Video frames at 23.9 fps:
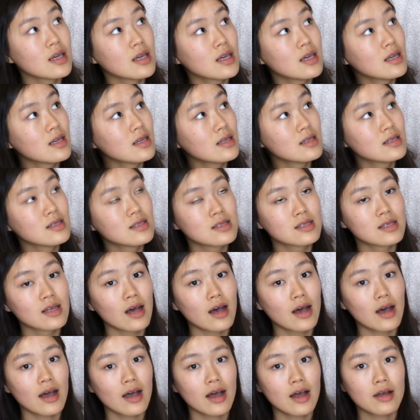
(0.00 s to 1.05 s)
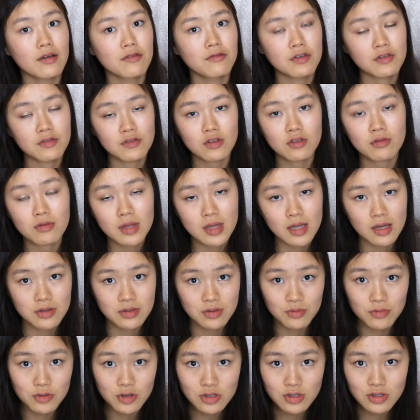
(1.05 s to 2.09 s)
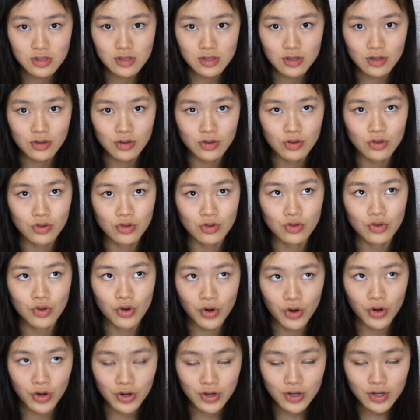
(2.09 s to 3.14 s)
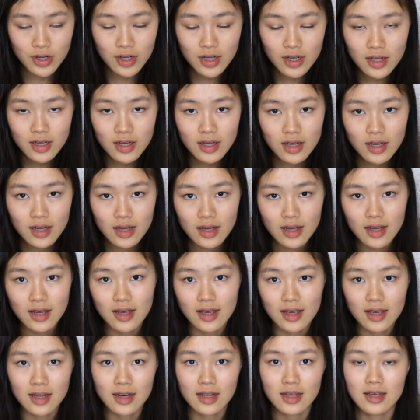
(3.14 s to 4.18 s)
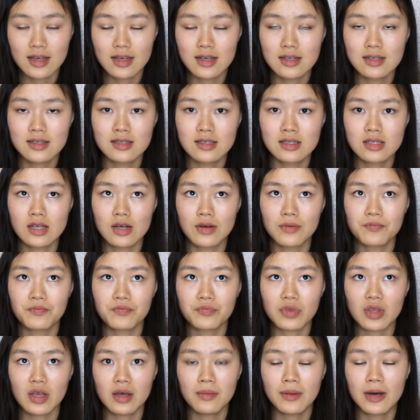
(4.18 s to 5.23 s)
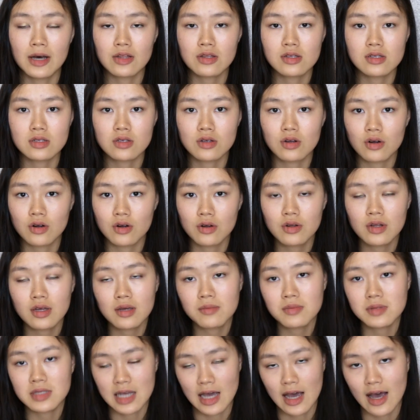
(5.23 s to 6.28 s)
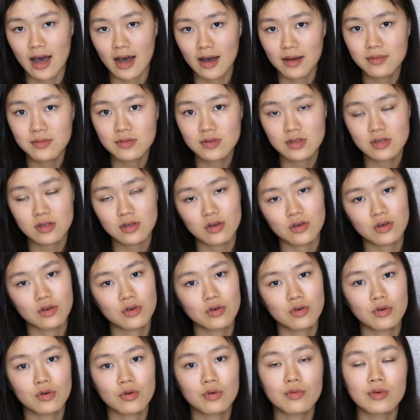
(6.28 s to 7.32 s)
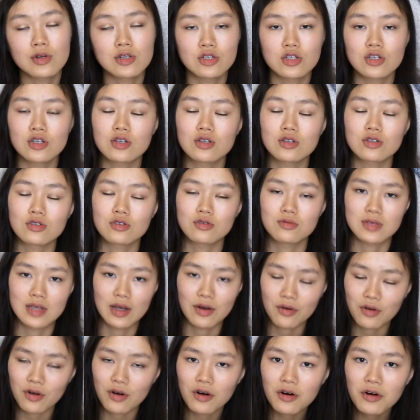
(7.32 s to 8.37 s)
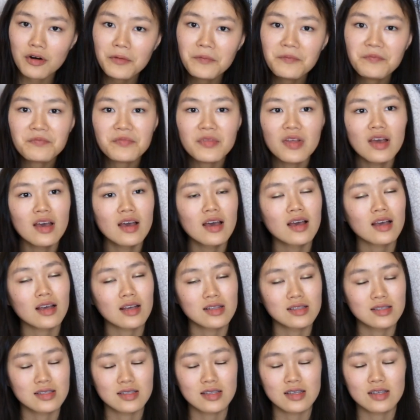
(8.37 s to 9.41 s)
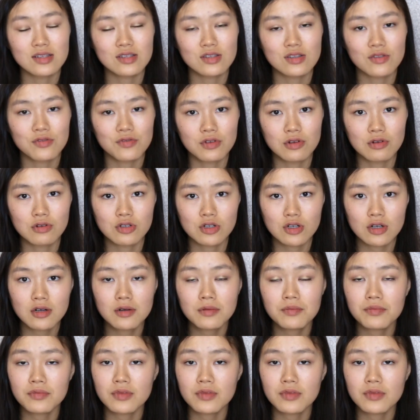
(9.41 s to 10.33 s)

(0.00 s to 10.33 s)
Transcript: is 53,000 words long. It is about this girl named Tabs, who, when she consumes alcohol, can see into the future,